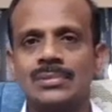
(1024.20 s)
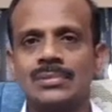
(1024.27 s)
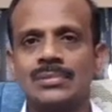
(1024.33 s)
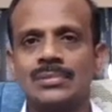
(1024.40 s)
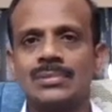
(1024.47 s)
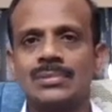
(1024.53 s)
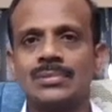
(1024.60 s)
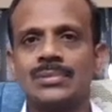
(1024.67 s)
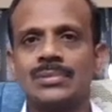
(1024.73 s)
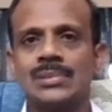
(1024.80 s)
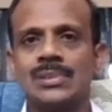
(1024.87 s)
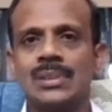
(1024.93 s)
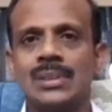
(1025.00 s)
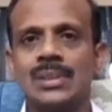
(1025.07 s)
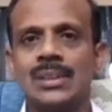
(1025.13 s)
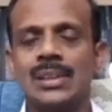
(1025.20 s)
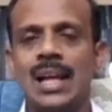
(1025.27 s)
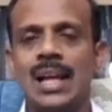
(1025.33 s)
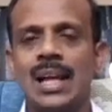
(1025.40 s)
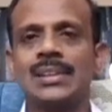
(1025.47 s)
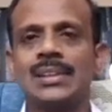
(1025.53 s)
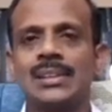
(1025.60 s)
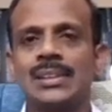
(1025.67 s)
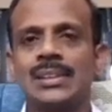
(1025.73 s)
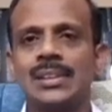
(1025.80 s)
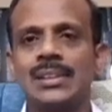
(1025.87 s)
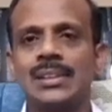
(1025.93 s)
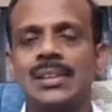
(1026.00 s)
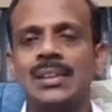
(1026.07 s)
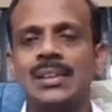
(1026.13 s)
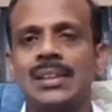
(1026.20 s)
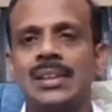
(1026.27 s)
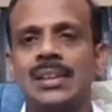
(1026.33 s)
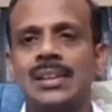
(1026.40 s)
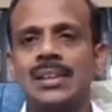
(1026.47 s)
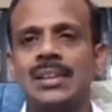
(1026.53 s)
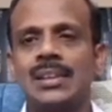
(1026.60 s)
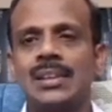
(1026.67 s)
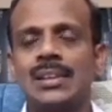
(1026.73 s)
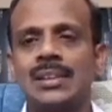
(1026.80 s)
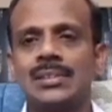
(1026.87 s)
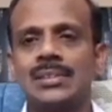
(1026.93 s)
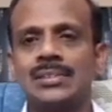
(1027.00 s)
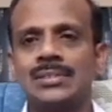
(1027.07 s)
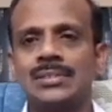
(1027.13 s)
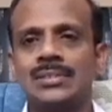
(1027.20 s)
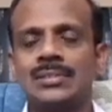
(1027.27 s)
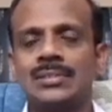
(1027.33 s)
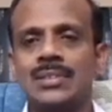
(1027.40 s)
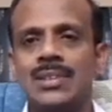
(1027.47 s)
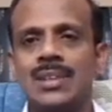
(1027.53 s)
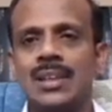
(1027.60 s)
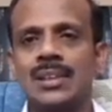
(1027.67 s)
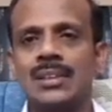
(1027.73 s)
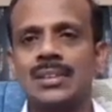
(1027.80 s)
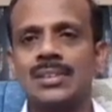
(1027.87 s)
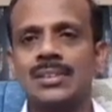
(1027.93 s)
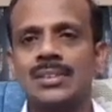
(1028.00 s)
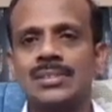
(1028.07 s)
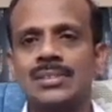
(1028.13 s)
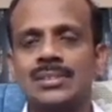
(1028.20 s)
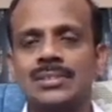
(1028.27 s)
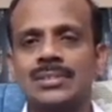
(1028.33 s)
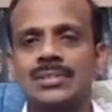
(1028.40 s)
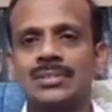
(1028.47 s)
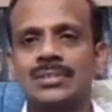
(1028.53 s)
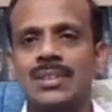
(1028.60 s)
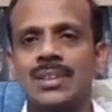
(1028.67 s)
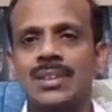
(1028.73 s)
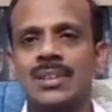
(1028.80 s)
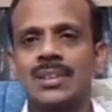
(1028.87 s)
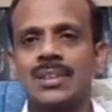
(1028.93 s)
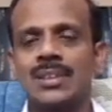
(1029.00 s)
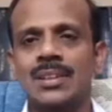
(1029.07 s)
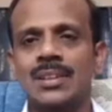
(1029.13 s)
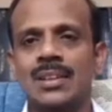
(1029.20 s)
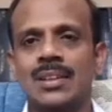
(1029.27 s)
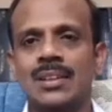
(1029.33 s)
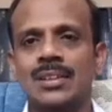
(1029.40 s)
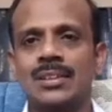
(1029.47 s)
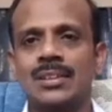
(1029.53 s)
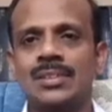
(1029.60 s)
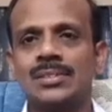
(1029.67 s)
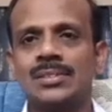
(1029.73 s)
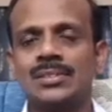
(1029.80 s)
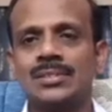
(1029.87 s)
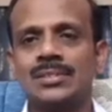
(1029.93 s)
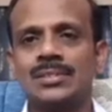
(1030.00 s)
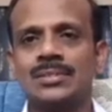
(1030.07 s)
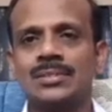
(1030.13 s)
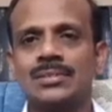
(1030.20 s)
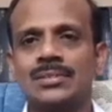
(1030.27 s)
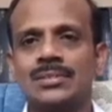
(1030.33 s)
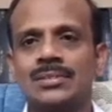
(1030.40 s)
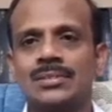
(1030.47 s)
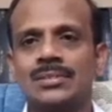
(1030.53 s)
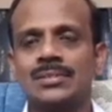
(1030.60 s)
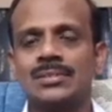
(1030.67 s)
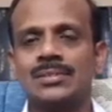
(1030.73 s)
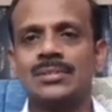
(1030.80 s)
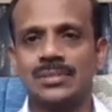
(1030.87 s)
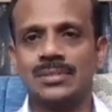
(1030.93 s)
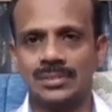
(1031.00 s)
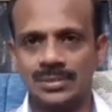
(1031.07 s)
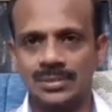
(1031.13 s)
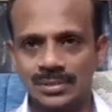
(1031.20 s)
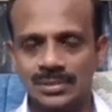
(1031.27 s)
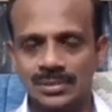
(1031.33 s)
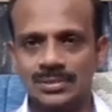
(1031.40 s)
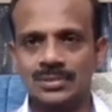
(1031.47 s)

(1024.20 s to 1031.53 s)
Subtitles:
[no speech]